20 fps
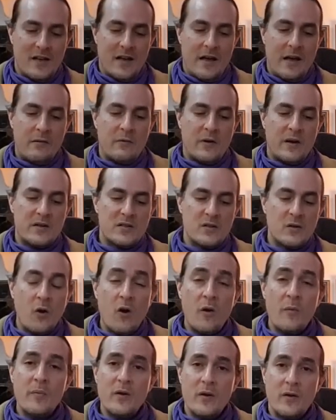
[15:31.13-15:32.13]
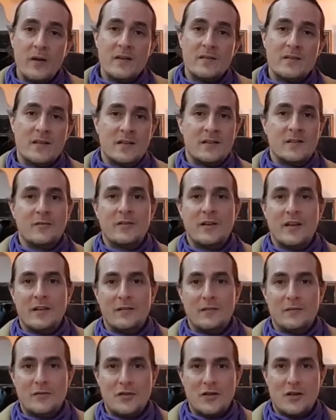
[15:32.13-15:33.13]
and where Scorpio is in your
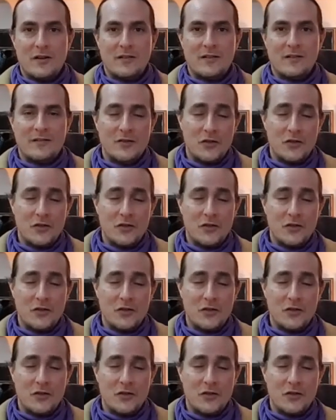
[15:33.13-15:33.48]
natal chart.